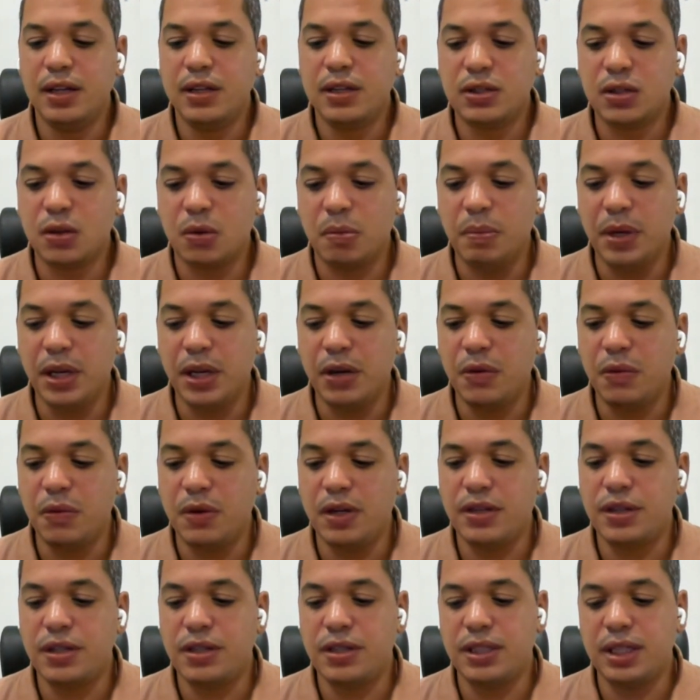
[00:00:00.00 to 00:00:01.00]
So being
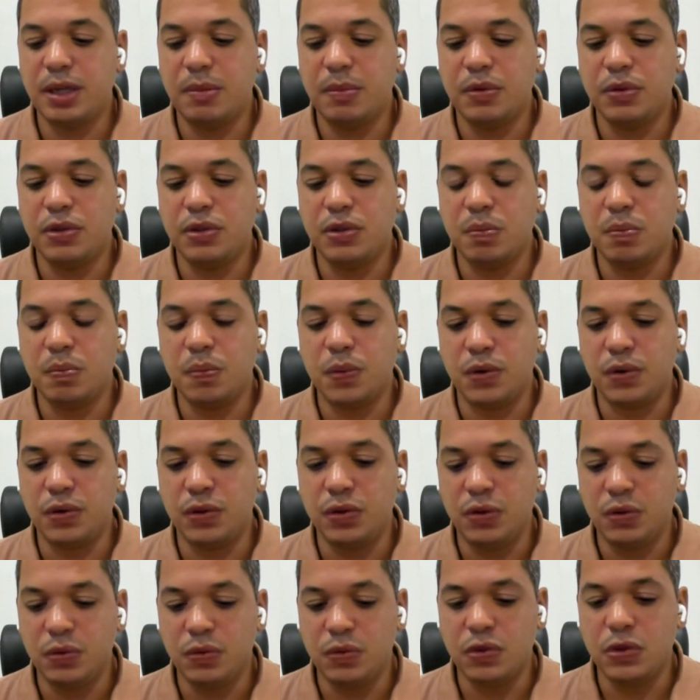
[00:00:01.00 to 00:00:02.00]
rich is able to
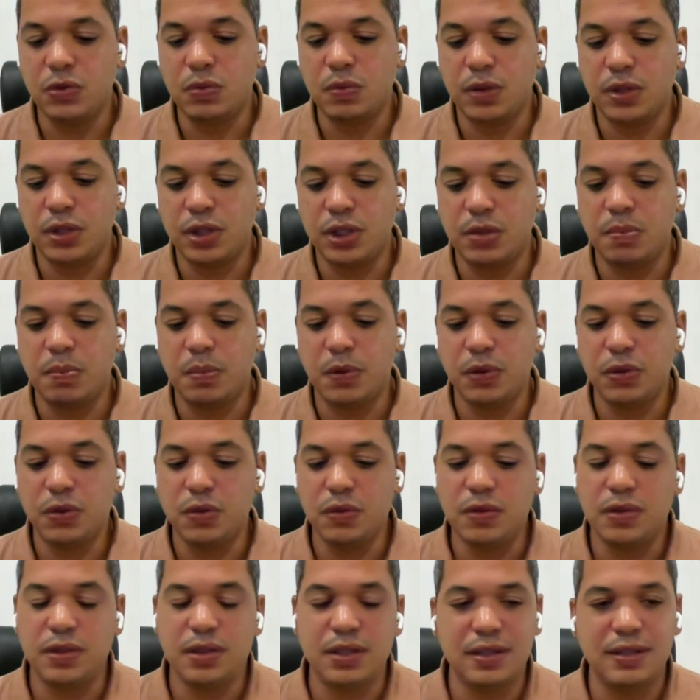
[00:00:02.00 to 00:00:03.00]
produce what she's
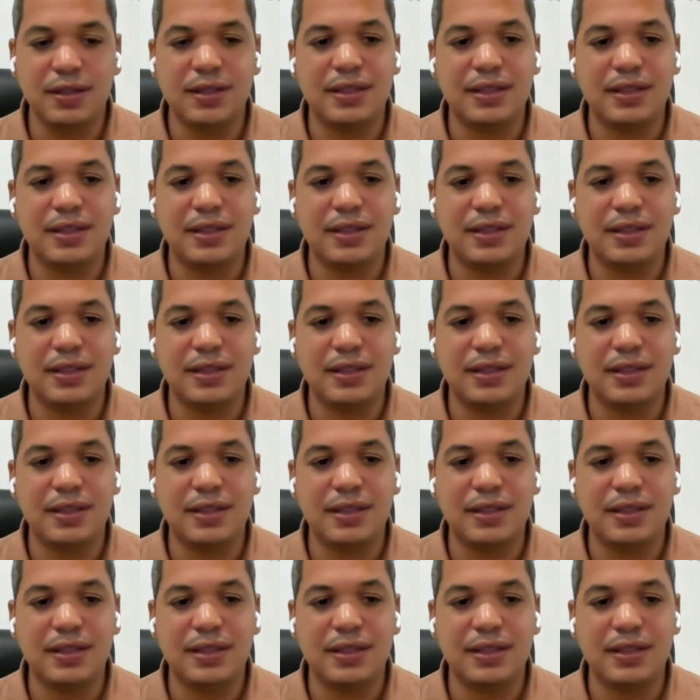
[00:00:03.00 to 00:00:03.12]
producing,